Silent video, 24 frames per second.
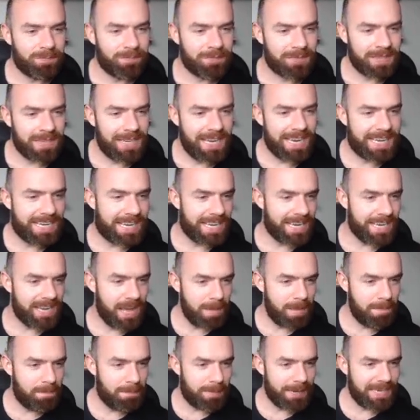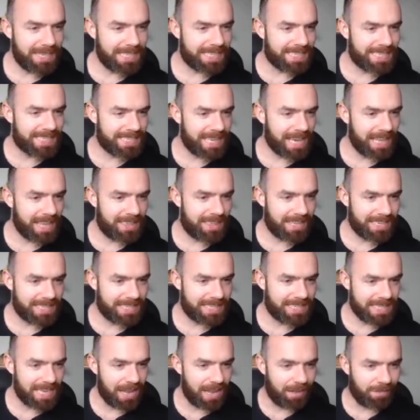It cannot be the scythe
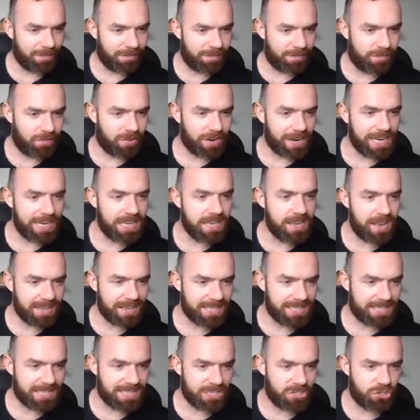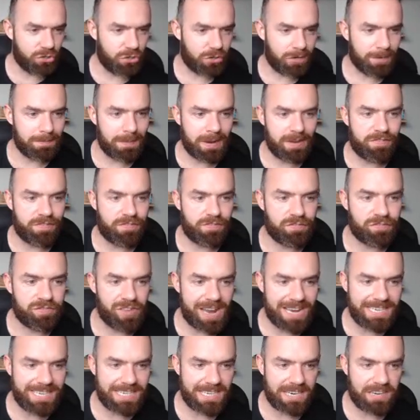itself, for I lost it during my
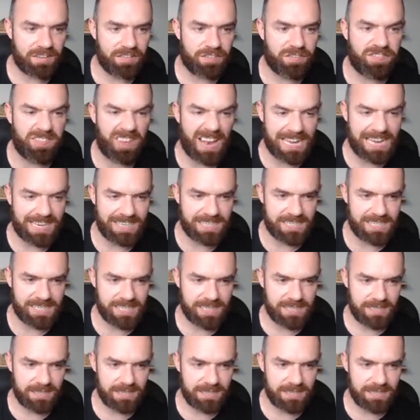frantic flight.